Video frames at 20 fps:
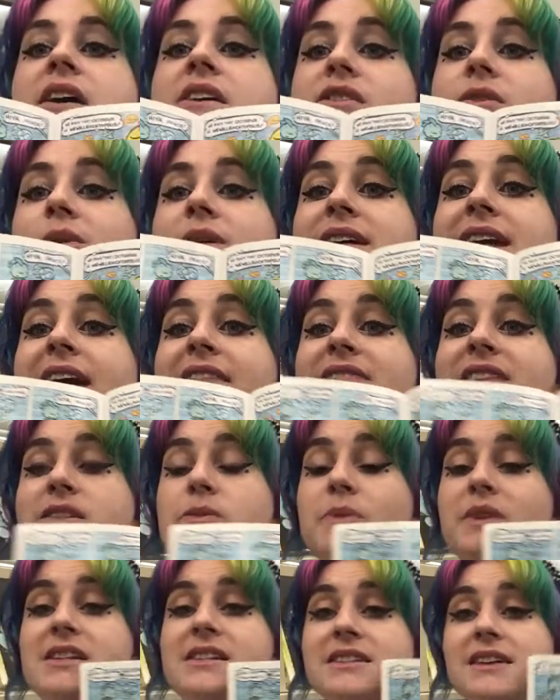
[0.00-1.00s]
So again, this
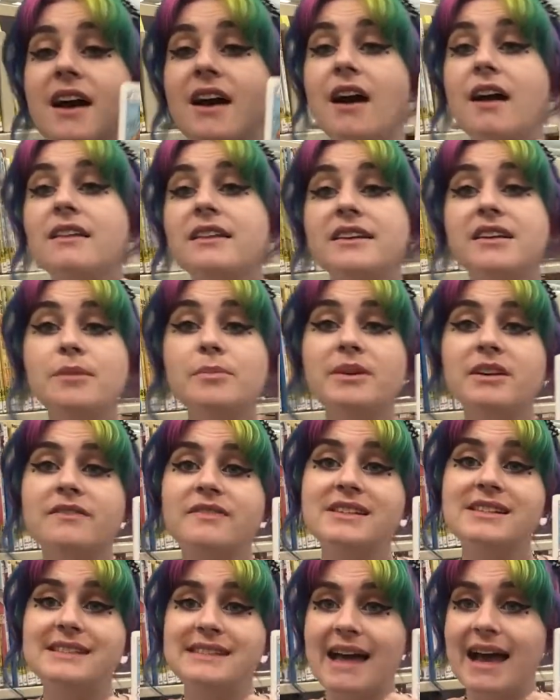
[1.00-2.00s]
one's got a little bit of
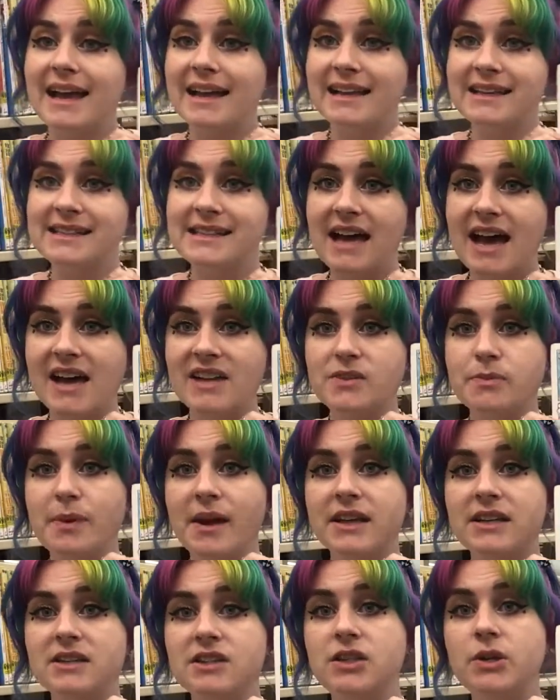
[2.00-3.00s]
a science
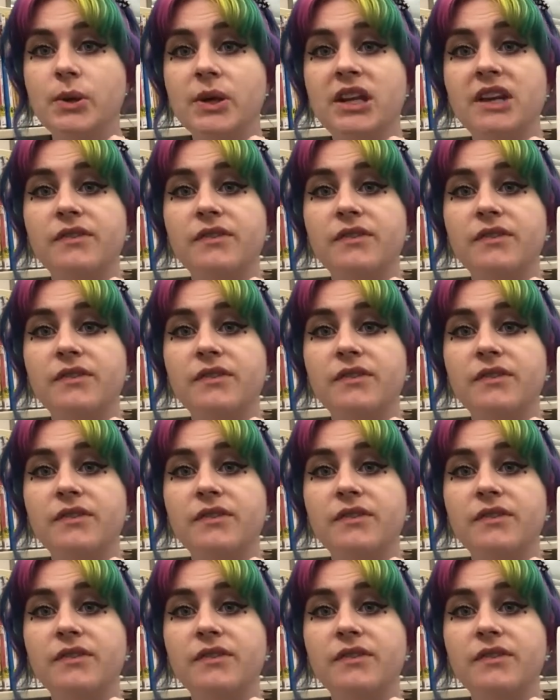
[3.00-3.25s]
aspect to it.